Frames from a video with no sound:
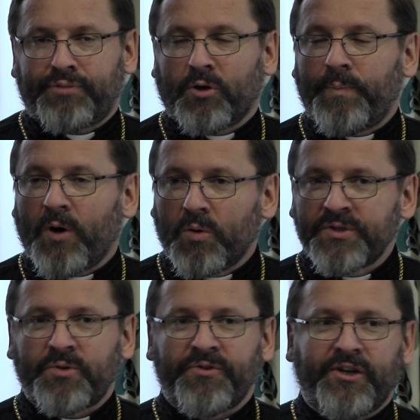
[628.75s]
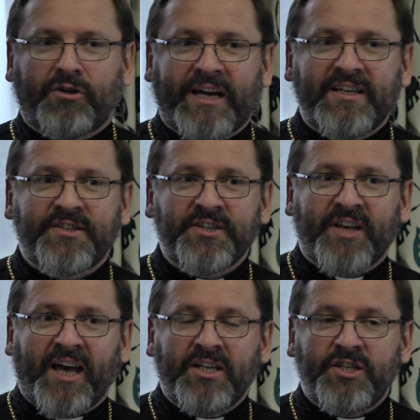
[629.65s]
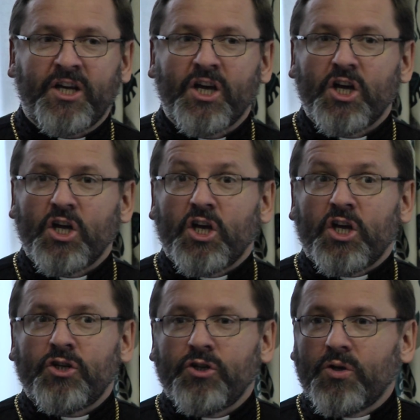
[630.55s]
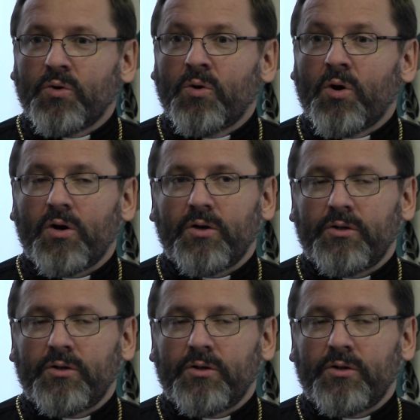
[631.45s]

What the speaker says: propose to the Ukrainian society new